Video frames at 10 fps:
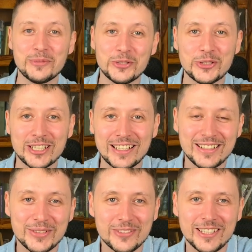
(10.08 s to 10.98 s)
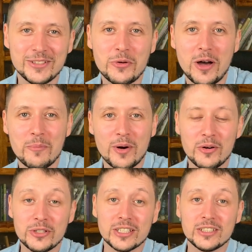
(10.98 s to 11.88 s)
to today's video
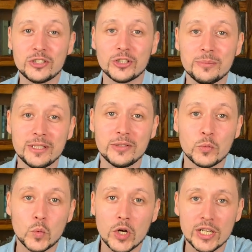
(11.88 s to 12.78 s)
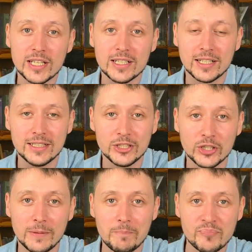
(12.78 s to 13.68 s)
about German work
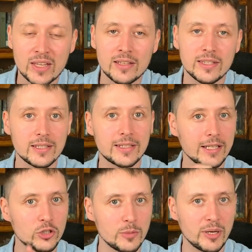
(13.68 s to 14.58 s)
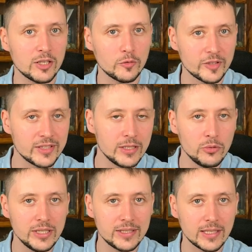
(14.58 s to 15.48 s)
culture. This is actually part of a
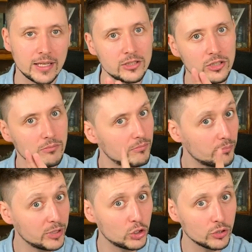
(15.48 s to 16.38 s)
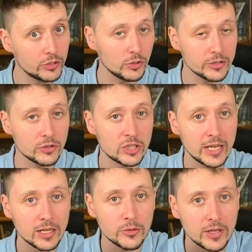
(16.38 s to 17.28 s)
series, and be sure to also check
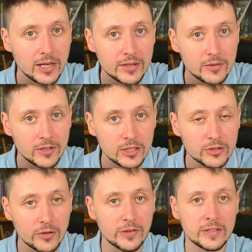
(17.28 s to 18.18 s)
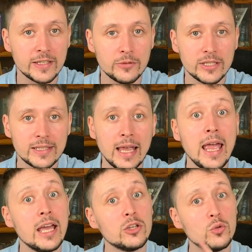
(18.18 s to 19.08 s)
out the other videos of the series.
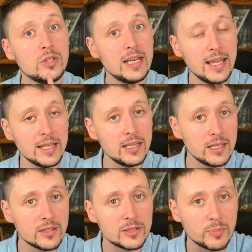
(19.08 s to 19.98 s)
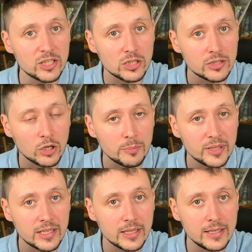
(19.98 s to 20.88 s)
Today the special
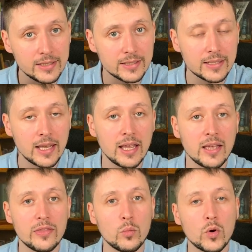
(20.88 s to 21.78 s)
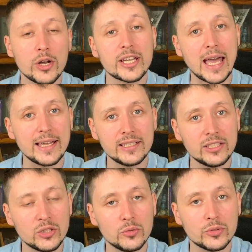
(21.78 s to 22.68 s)
topic is the work
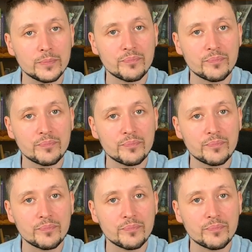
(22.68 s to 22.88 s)
attitude.